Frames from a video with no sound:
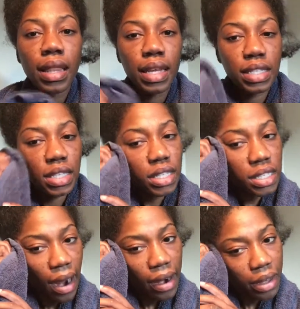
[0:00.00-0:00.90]
let's get
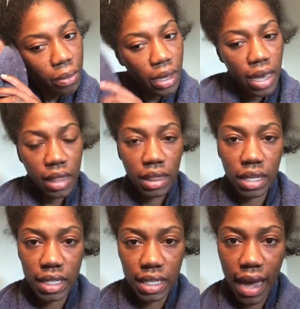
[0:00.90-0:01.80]
started with
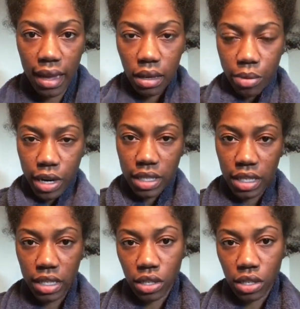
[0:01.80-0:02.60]
this styling process.